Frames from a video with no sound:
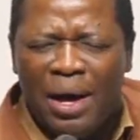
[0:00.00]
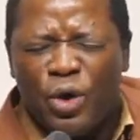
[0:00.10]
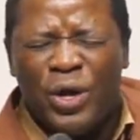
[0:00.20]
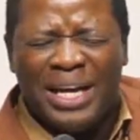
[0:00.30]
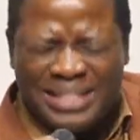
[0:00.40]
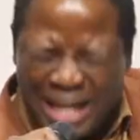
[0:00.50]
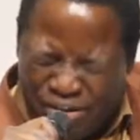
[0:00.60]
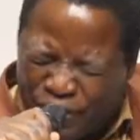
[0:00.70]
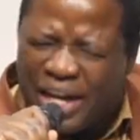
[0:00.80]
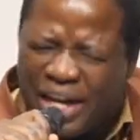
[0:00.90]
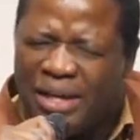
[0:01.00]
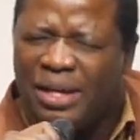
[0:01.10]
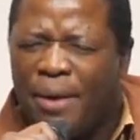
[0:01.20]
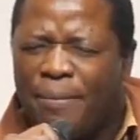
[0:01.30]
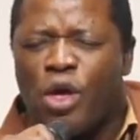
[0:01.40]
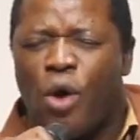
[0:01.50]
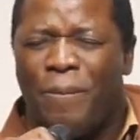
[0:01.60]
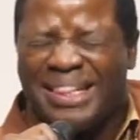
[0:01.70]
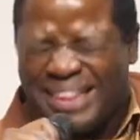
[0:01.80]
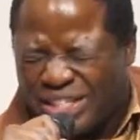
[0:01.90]
May you intervene. May you
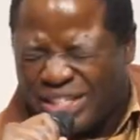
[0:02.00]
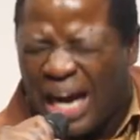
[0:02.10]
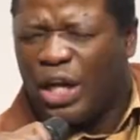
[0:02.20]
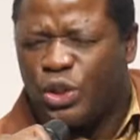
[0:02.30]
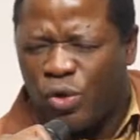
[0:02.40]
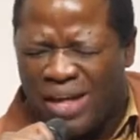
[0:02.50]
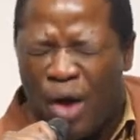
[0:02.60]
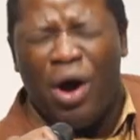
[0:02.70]
meet the challenge of the